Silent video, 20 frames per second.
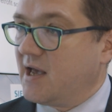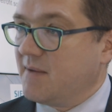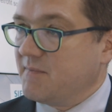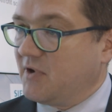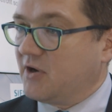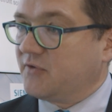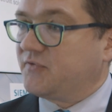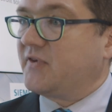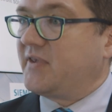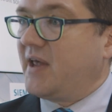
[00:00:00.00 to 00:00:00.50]

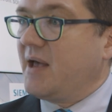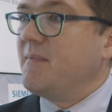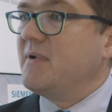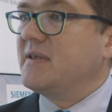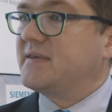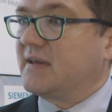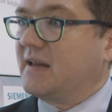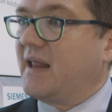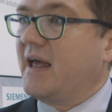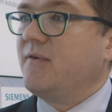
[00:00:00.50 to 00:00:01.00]
Because for them
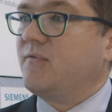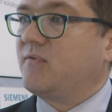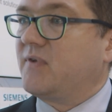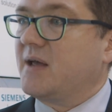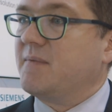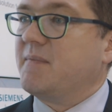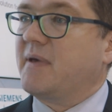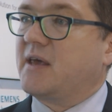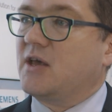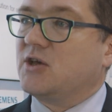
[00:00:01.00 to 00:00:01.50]
it's a
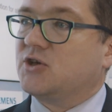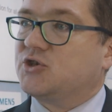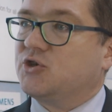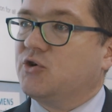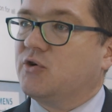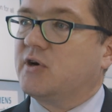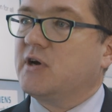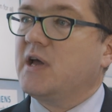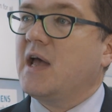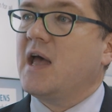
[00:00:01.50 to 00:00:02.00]
lifeline, making
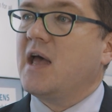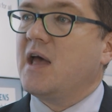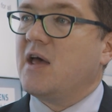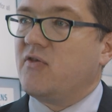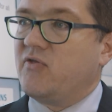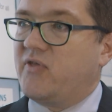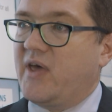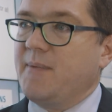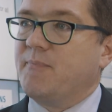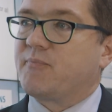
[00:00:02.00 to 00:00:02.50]
sure
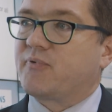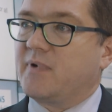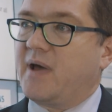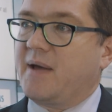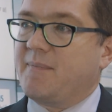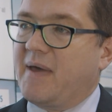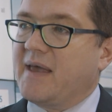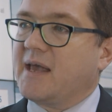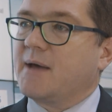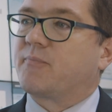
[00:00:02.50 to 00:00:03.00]
they
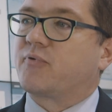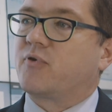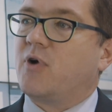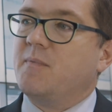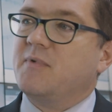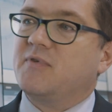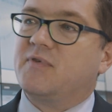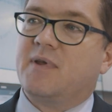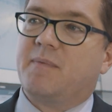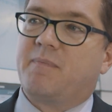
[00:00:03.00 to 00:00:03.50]
make a
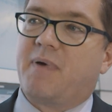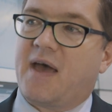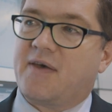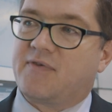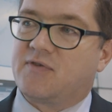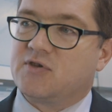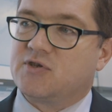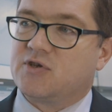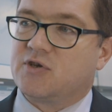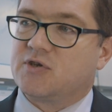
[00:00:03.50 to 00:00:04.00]
promise to the
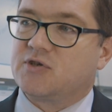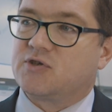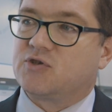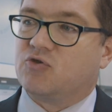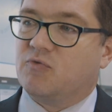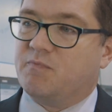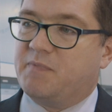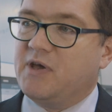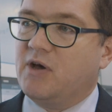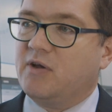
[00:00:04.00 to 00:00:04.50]
passengers
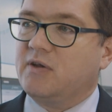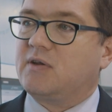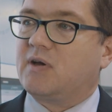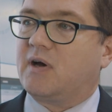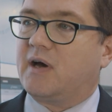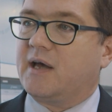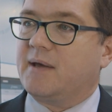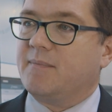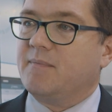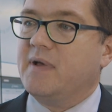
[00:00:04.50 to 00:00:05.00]
to be on
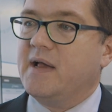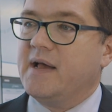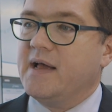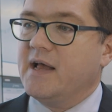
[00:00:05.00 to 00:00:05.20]
time,